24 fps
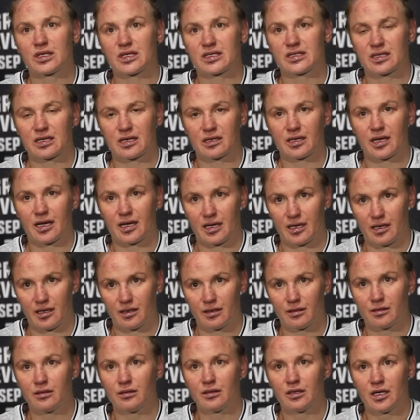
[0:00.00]
it's going to
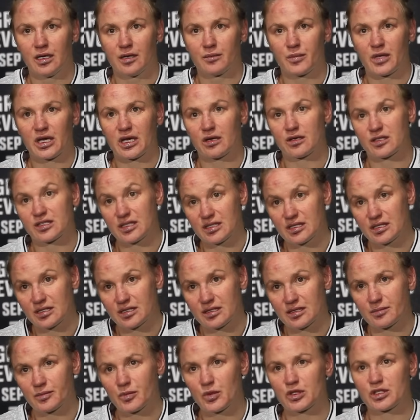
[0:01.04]
heal, because this
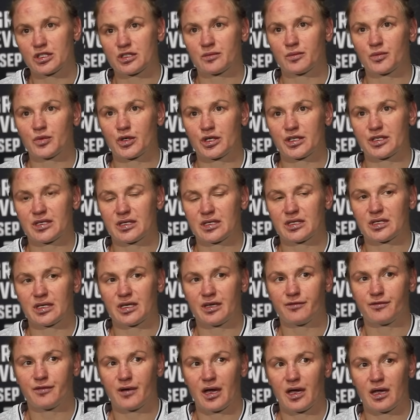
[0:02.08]
is the most important.
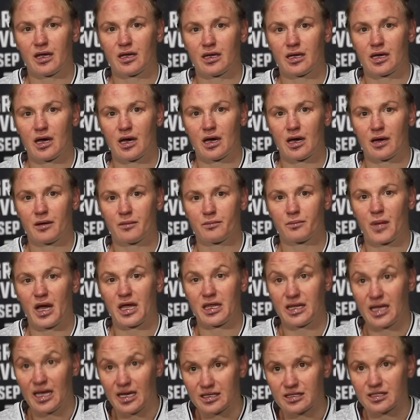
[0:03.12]
If I, my
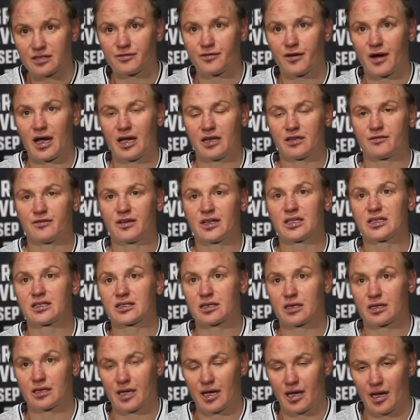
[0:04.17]
next fight, when it's
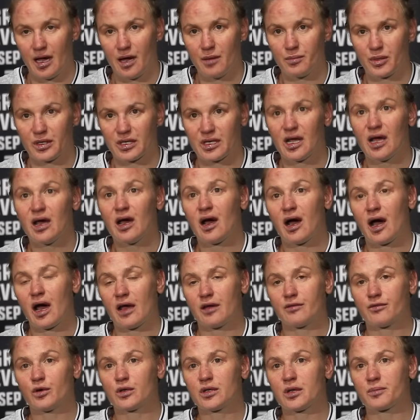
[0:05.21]
going to happen,
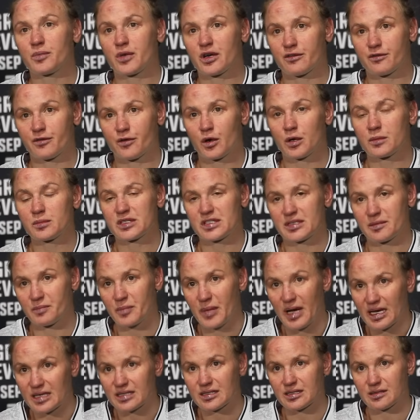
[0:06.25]
I want to perform the
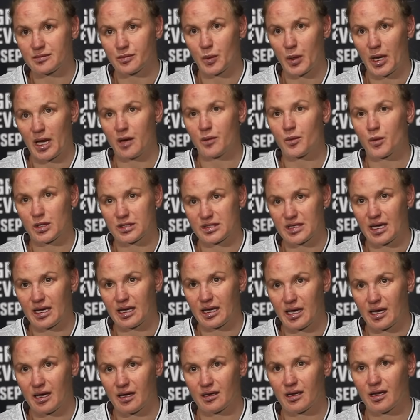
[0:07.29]
best way what I
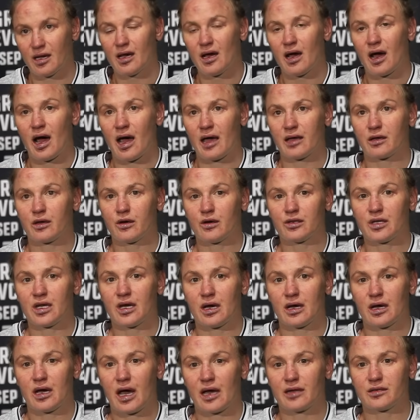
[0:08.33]
can. I
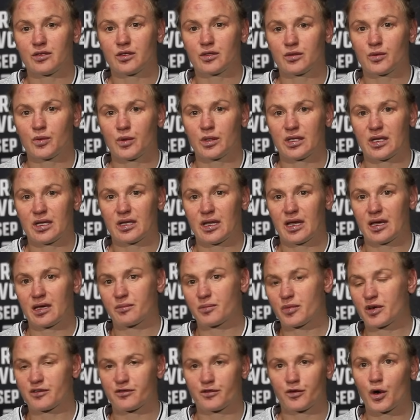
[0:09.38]
don't want to
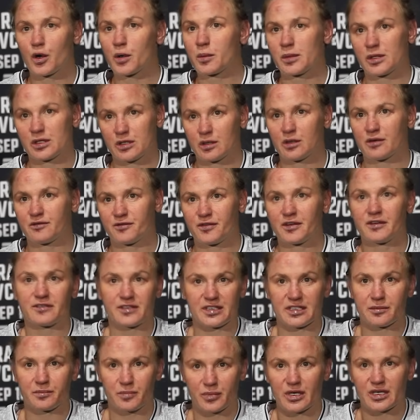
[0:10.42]
like perform
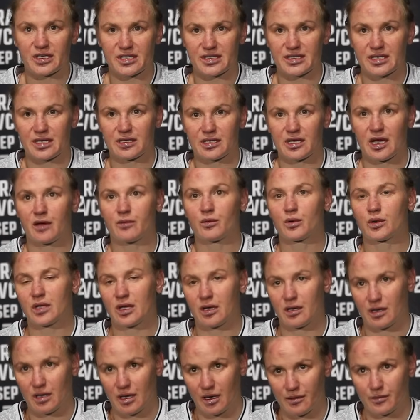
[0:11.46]
50%. I want
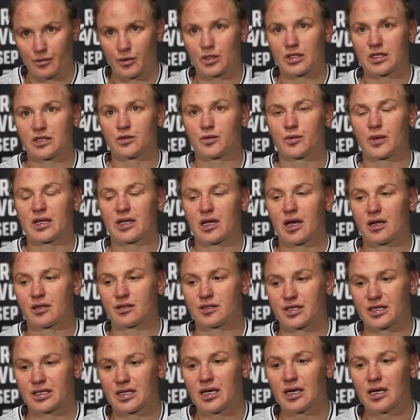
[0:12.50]
to do
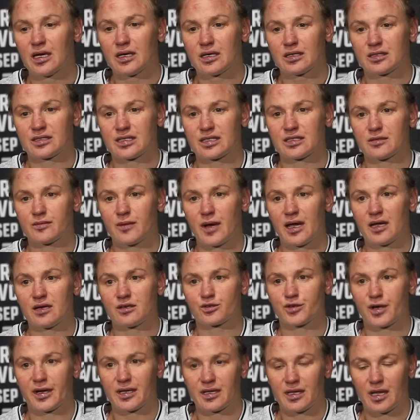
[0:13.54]
100. That's why
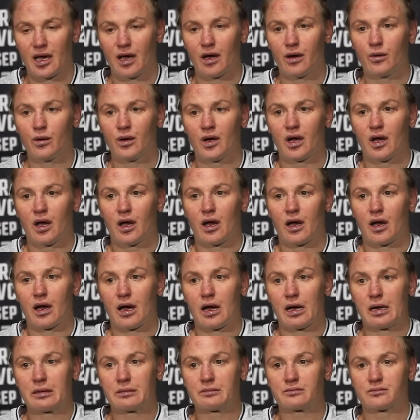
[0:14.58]
right now,
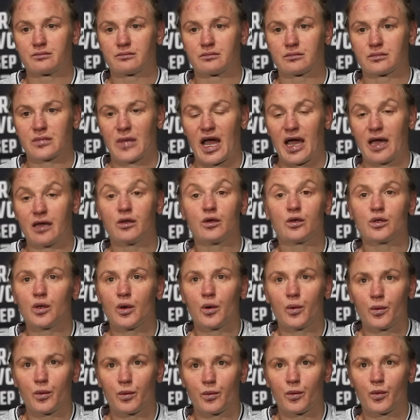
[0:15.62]
I don't
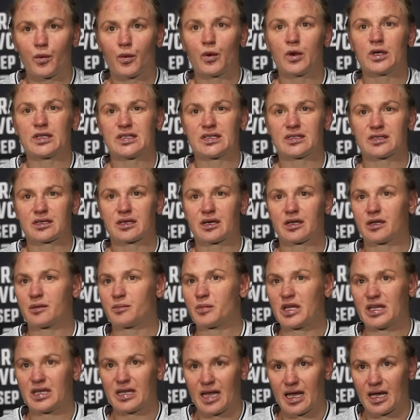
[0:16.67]
know what it's going to
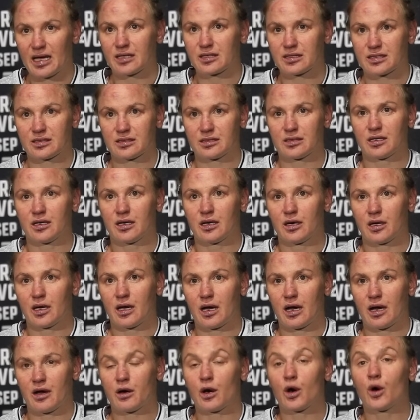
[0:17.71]
be next.
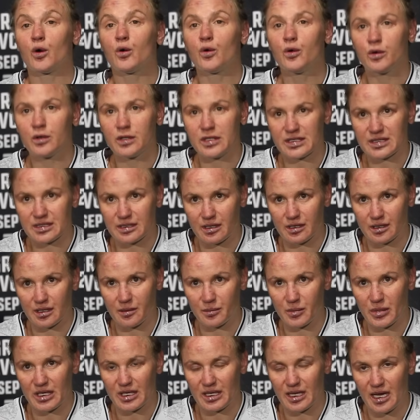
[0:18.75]
Who is gonna
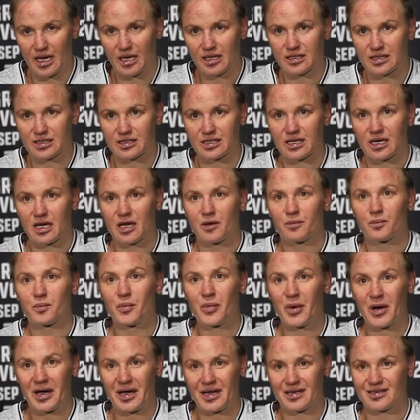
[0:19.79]
be next?
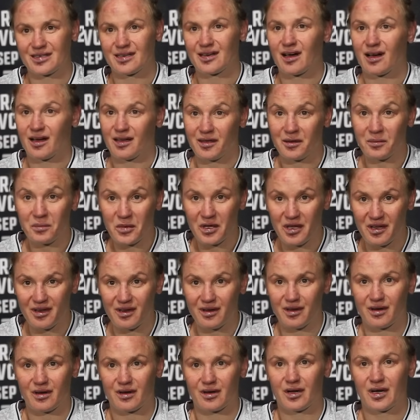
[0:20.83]
But I am
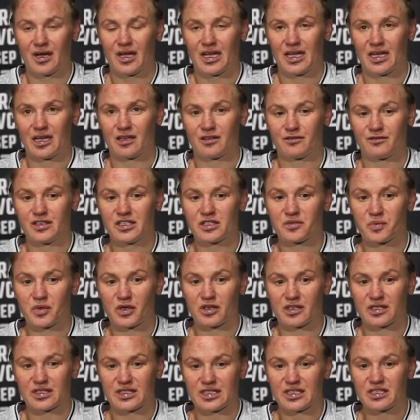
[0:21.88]
here, and
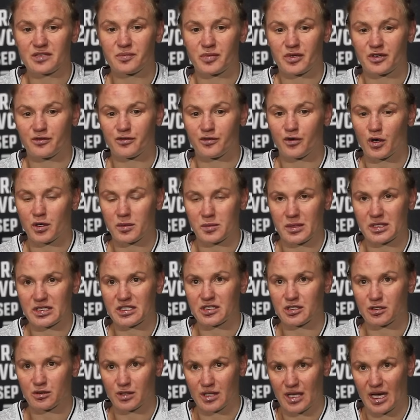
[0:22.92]
this
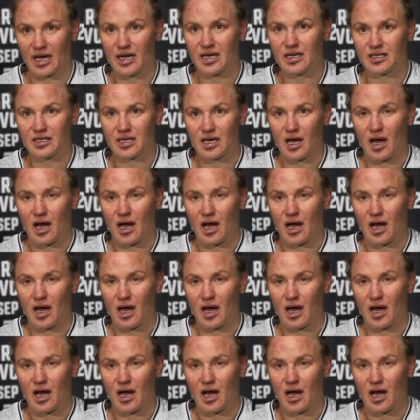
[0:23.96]
performance tonight,